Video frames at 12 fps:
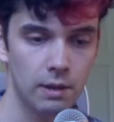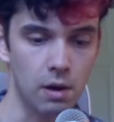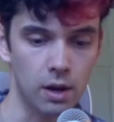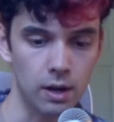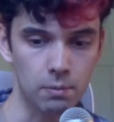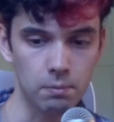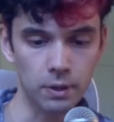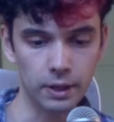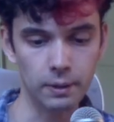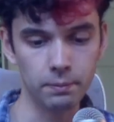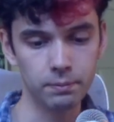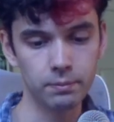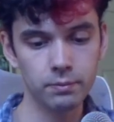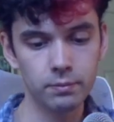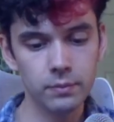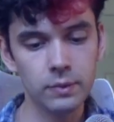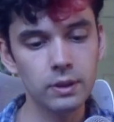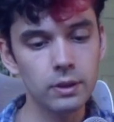Okay,
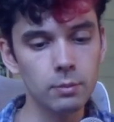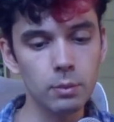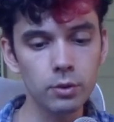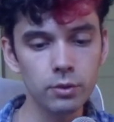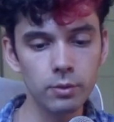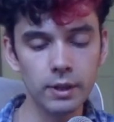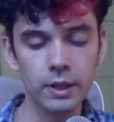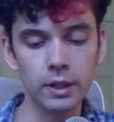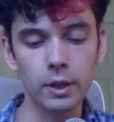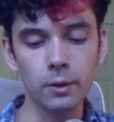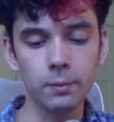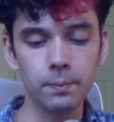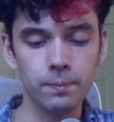the molds are ready to go.